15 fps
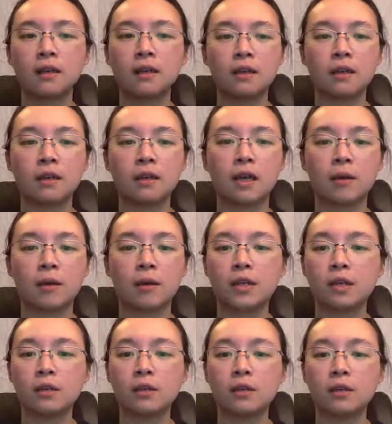
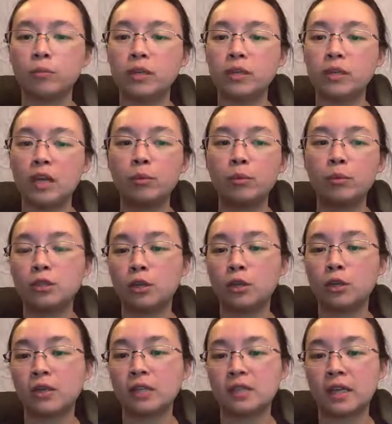then you'll be able to
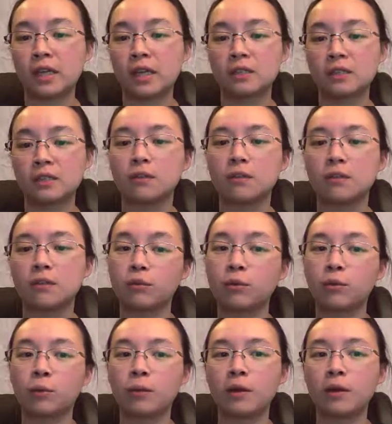notice that
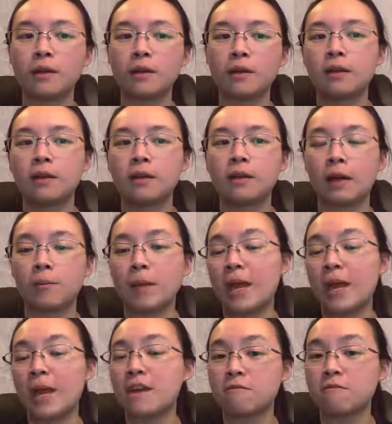through
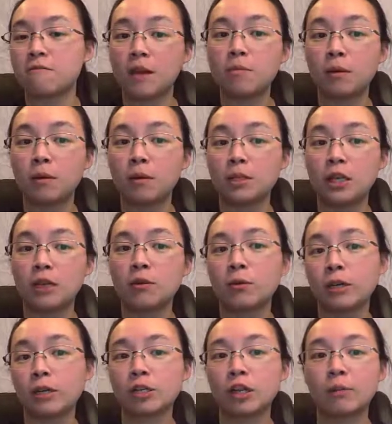AFM imaging or
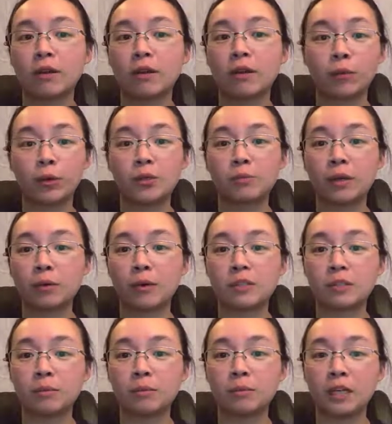atomic force
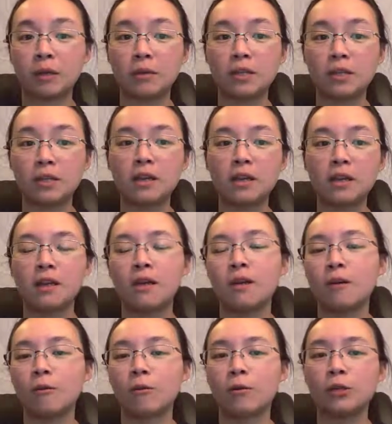microscopy imaging,
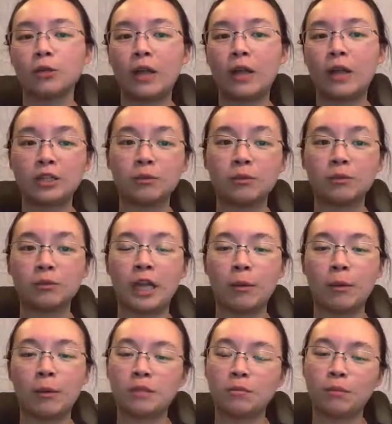where you'll actually be able
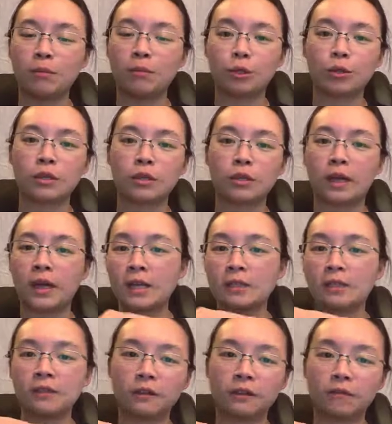to measure the
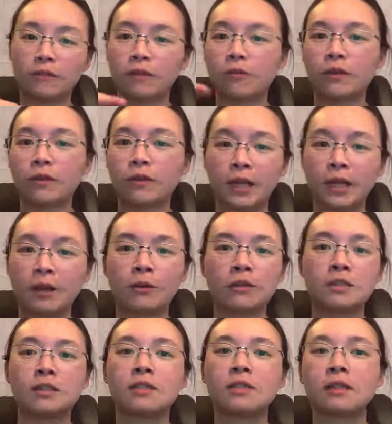height of different
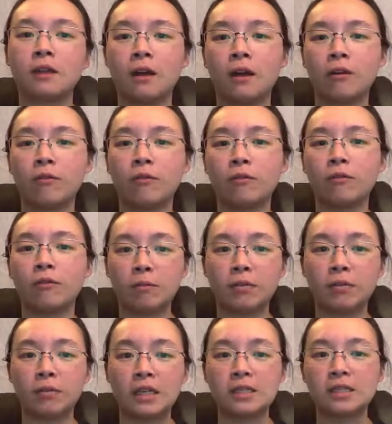layers of
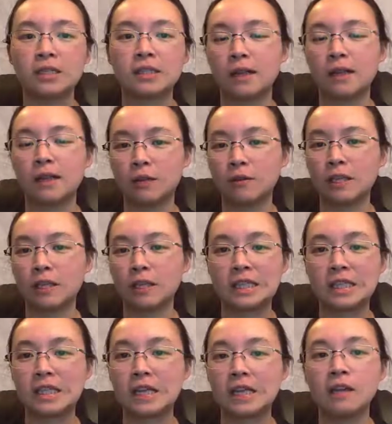lipids. And then you can see